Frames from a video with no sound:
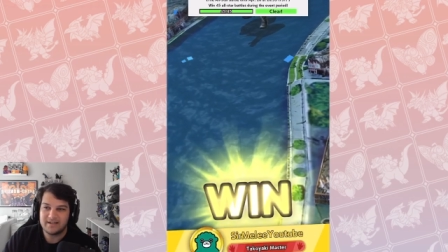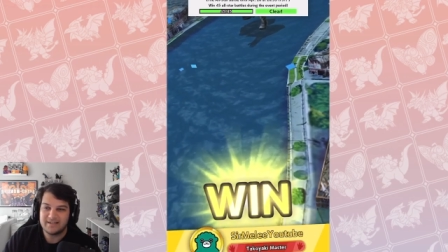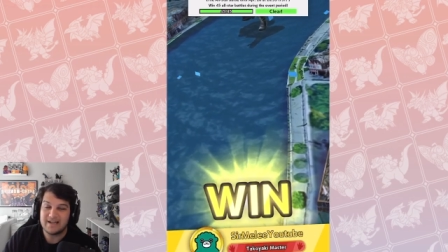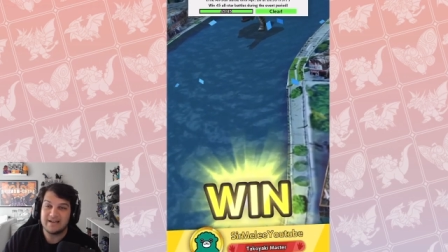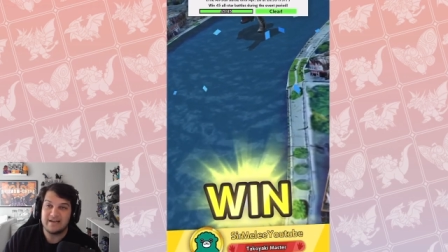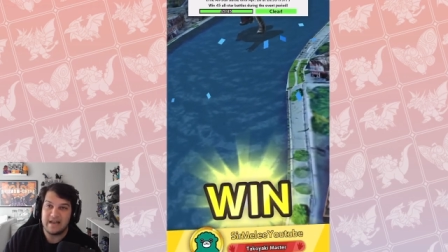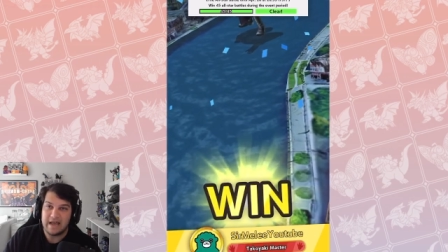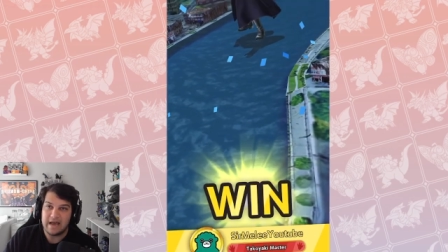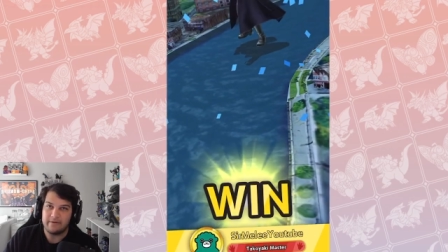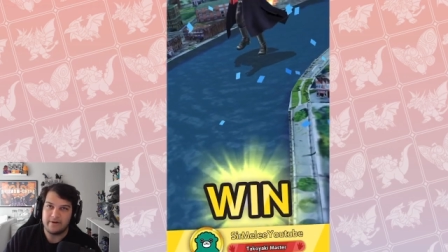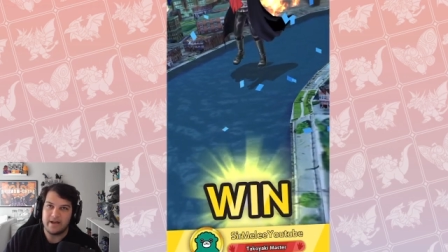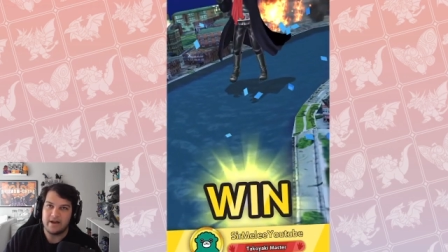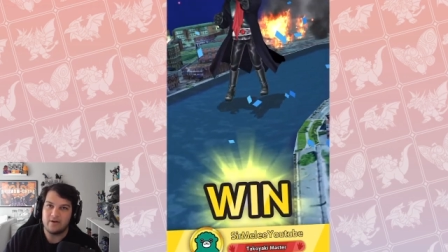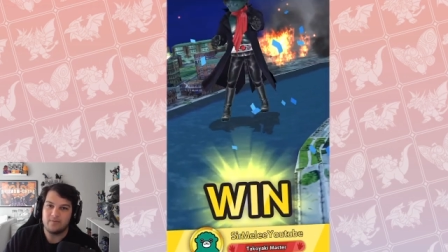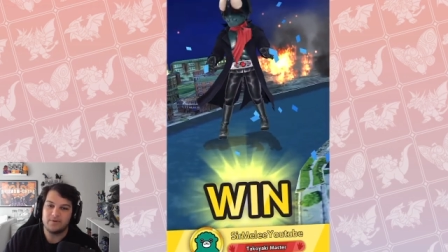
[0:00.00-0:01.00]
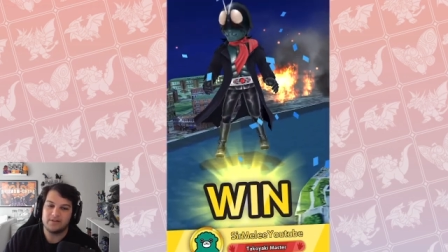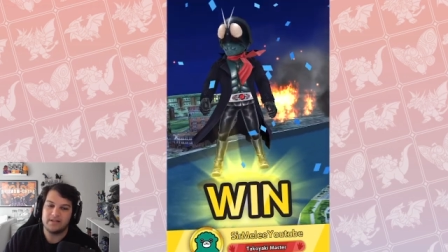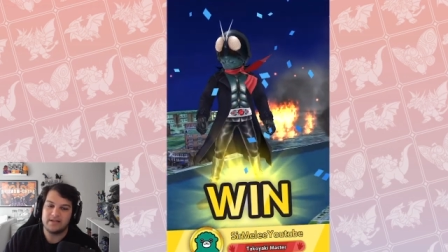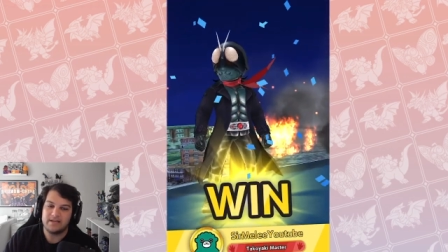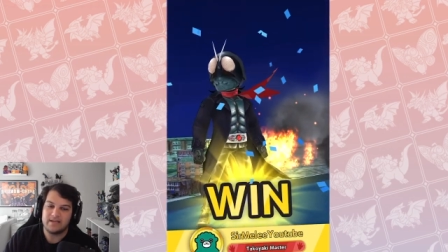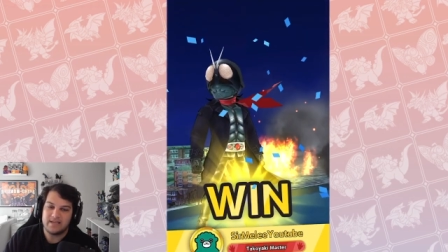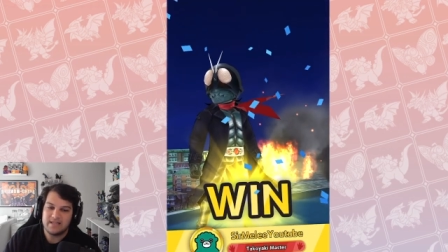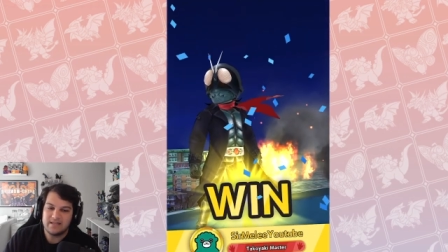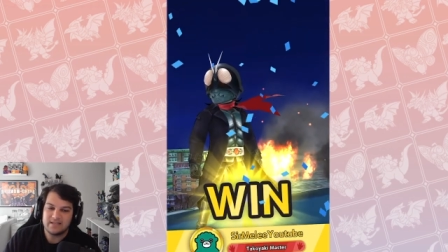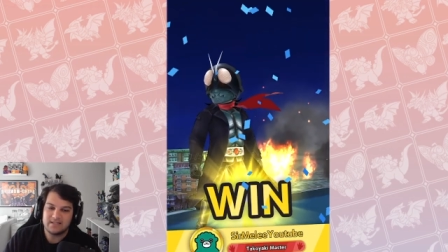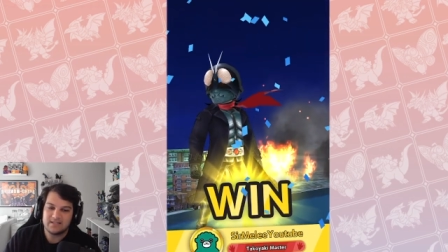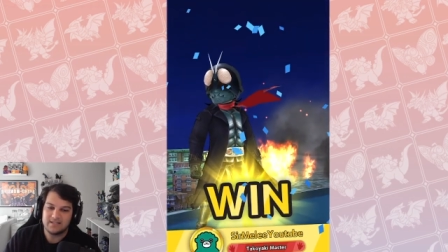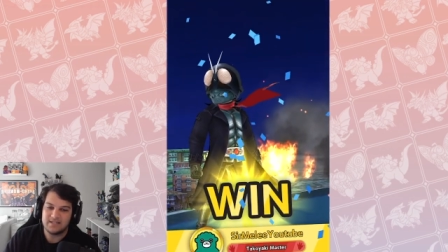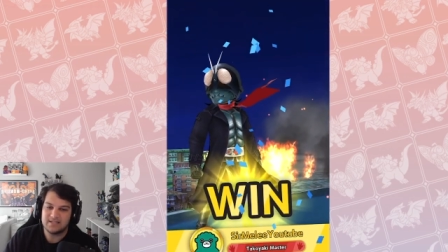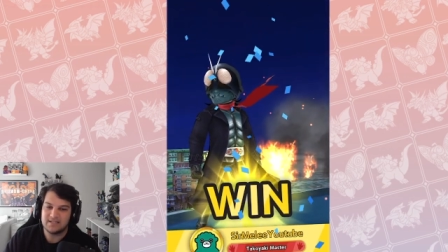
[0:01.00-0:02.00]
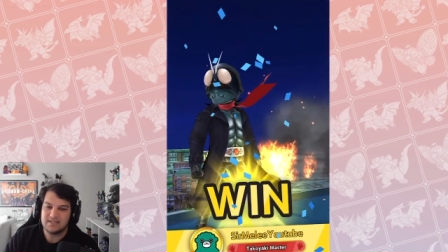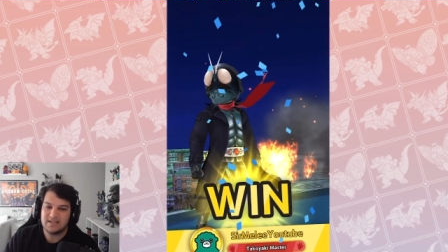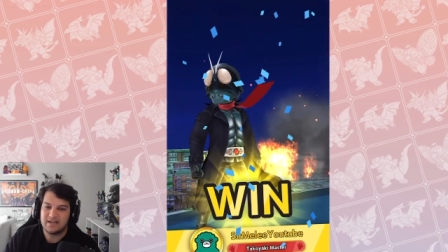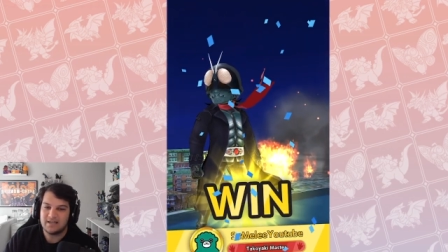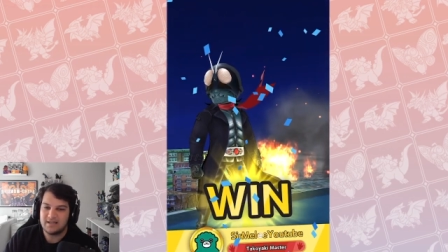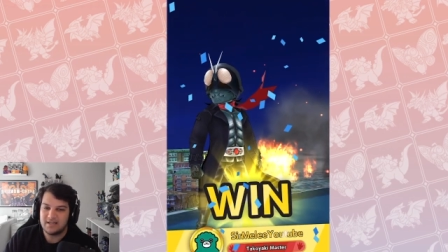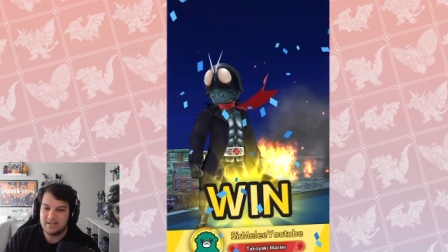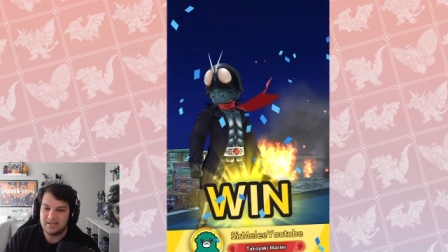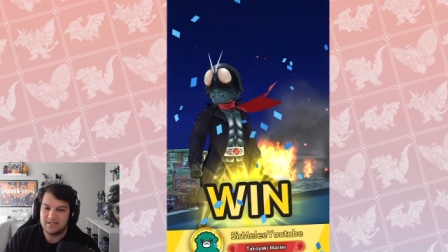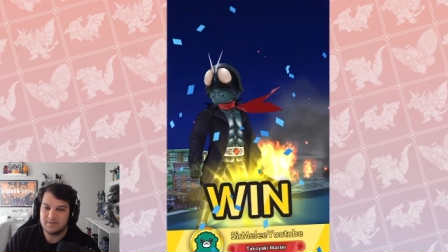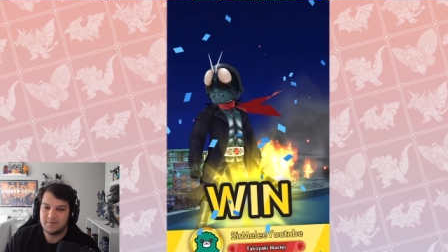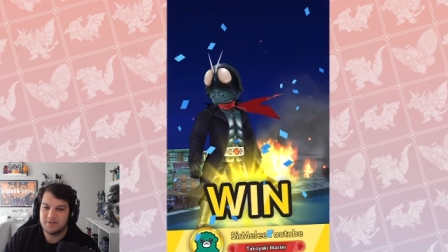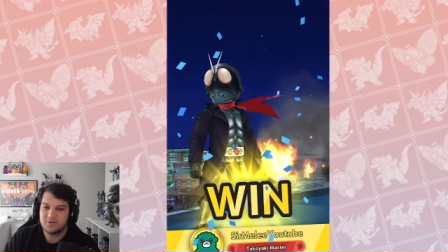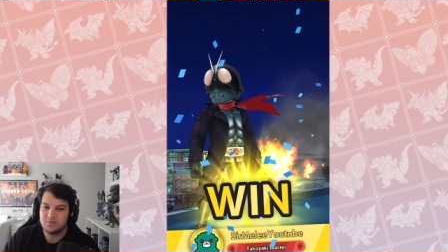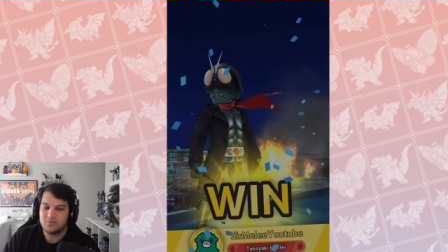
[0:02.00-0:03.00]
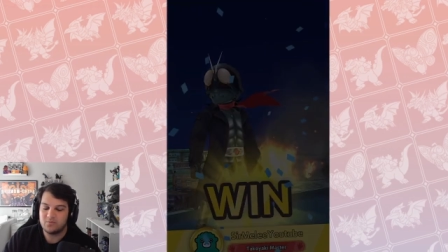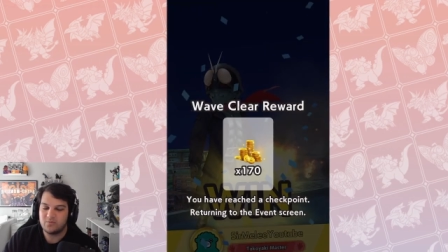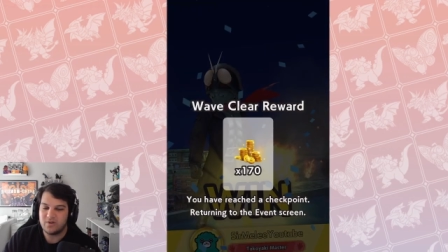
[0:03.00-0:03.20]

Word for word: like not now now but like in the season that it is because we,